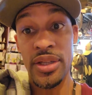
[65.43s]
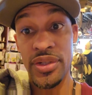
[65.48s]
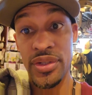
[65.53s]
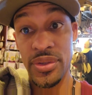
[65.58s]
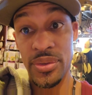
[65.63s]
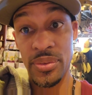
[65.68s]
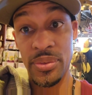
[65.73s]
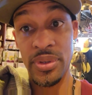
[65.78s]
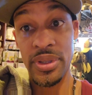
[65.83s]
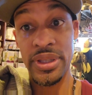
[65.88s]

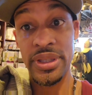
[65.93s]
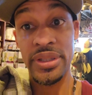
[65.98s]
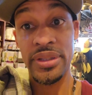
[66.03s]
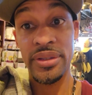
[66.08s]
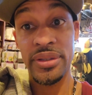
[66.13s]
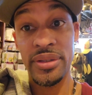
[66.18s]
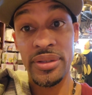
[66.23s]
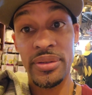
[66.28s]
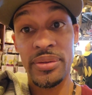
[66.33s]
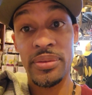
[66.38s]
So what do
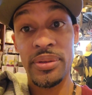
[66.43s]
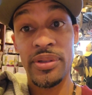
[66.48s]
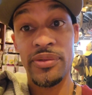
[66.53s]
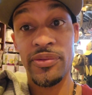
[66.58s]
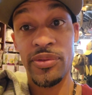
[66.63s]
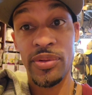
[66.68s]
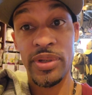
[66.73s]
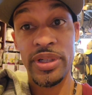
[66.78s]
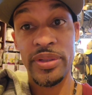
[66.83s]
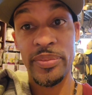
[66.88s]
you do with a
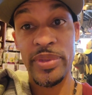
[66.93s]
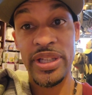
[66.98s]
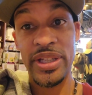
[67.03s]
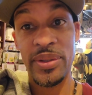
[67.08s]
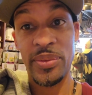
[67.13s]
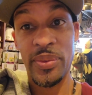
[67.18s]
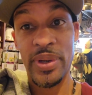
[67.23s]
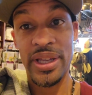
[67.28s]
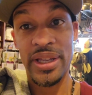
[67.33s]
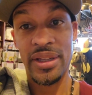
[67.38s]

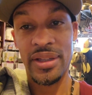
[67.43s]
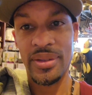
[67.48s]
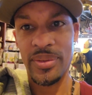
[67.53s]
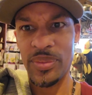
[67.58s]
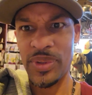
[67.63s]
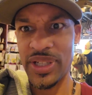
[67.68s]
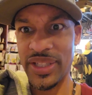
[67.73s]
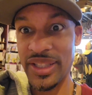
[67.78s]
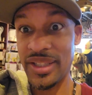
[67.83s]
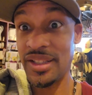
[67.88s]
40-minute wait?
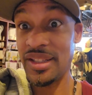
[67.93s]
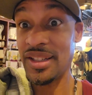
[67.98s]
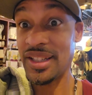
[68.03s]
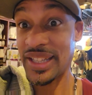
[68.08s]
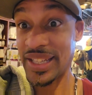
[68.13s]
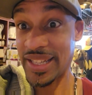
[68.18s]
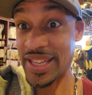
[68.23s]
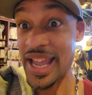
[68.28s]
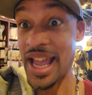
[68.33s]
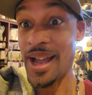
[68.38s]
Well, you
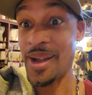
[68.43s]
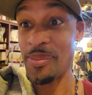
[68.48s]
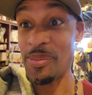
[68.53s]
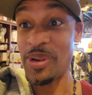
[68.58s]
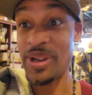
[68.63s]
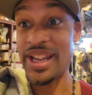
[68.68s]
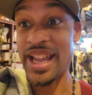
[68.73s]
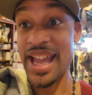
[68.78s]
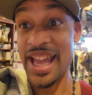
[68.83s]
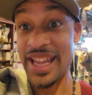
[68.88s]
look at
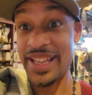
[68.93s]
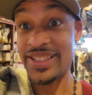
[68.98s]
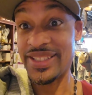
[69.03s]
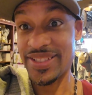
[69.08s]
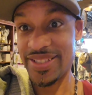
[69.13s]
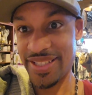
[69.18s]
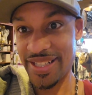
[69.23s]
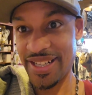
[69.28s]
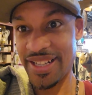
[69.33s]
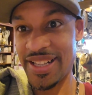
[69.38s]
cowboy
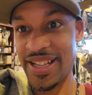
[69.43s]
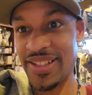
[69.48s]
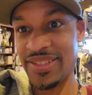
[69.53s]
hats. Check it